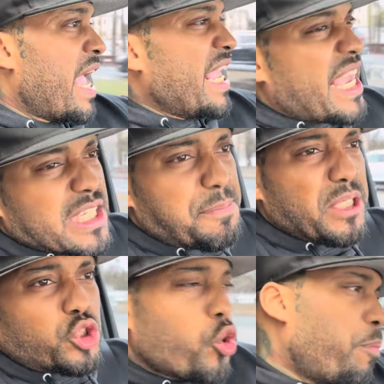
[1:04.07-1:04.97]
and he gives me
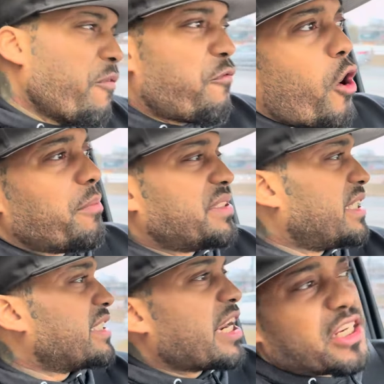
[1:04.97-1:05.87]
two
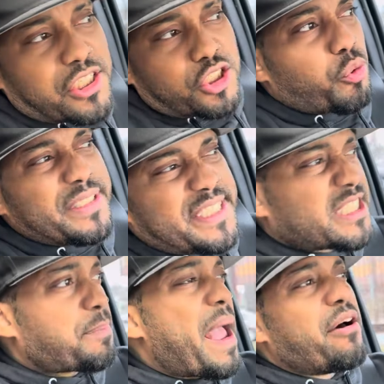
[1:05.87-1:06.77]
performances in a
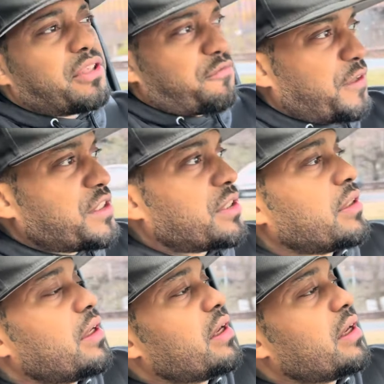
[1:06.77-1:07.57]
126-pound division,